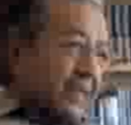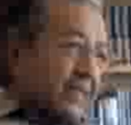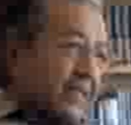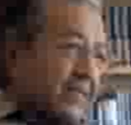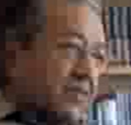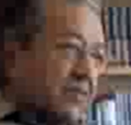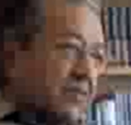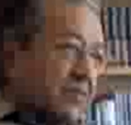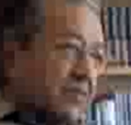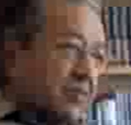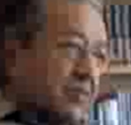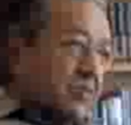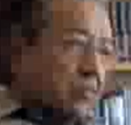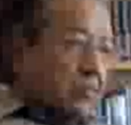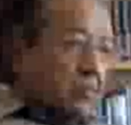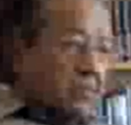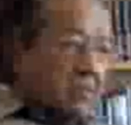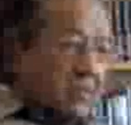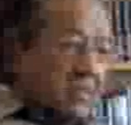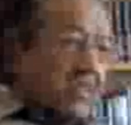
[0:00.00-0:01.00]
due
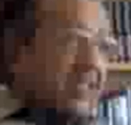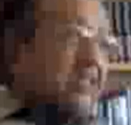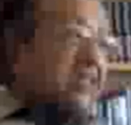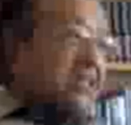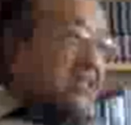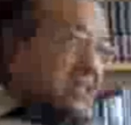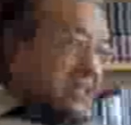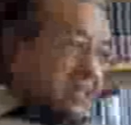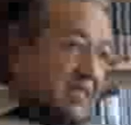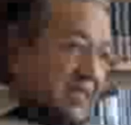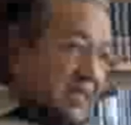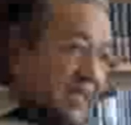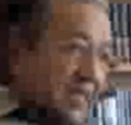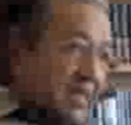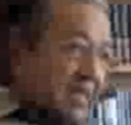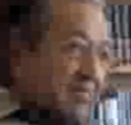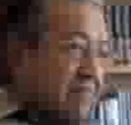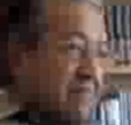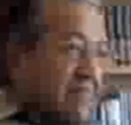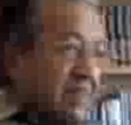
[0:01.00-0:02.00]
to changes in
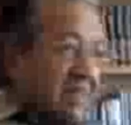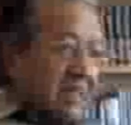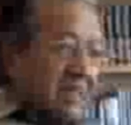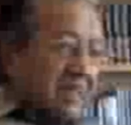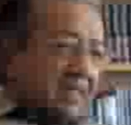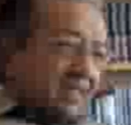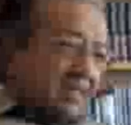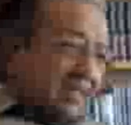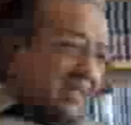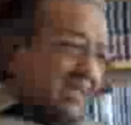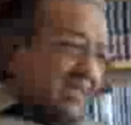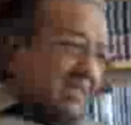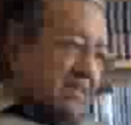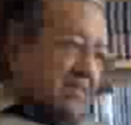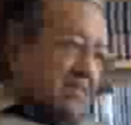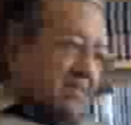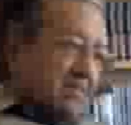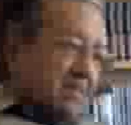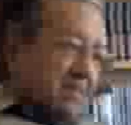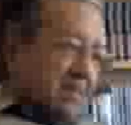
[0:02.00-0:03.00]
government.
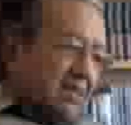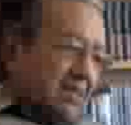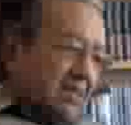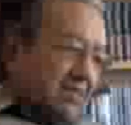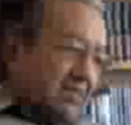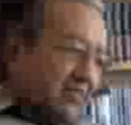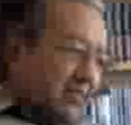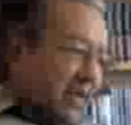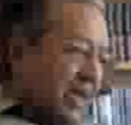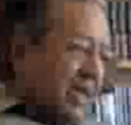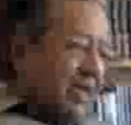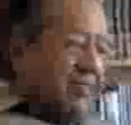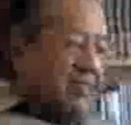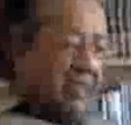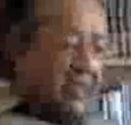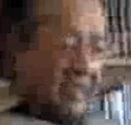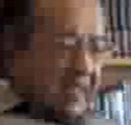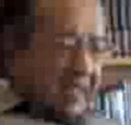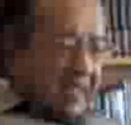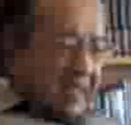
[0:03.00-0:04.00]

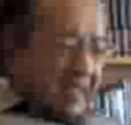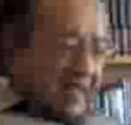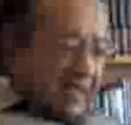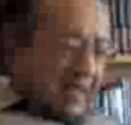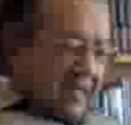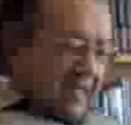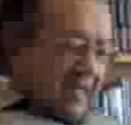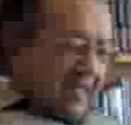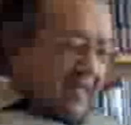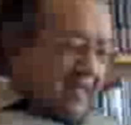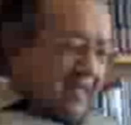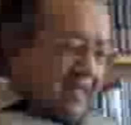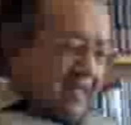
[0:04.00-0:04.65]
Wherever these